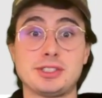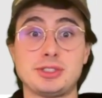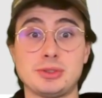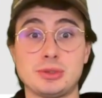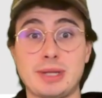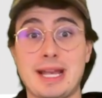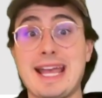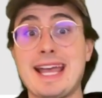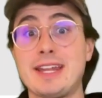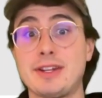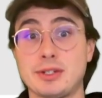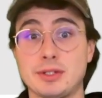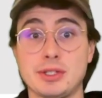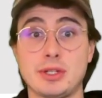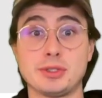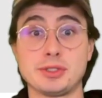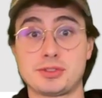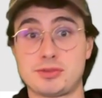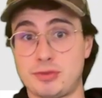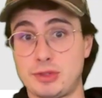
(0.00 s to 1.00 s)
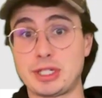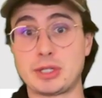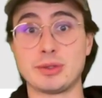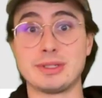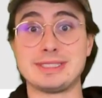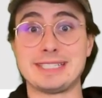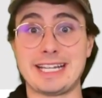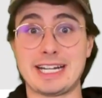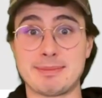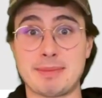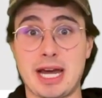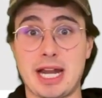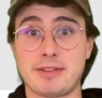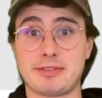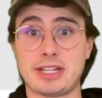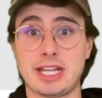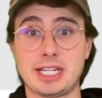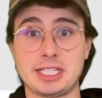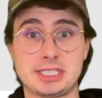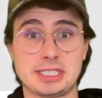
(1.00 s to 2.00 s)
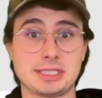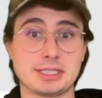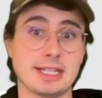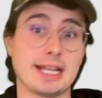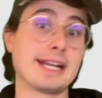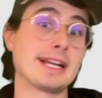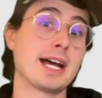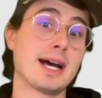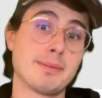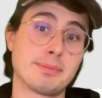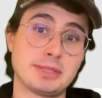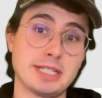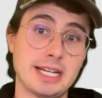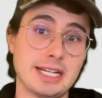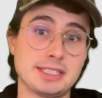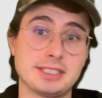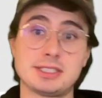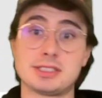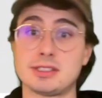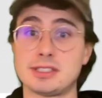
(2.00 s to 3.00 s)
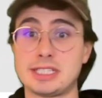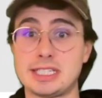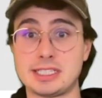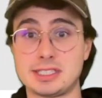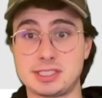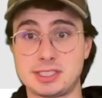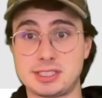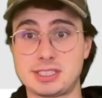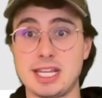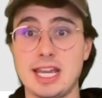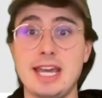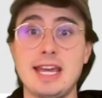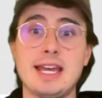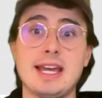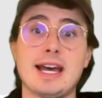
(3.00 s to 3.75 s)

to handle those frequent data modifications like updates, deletes,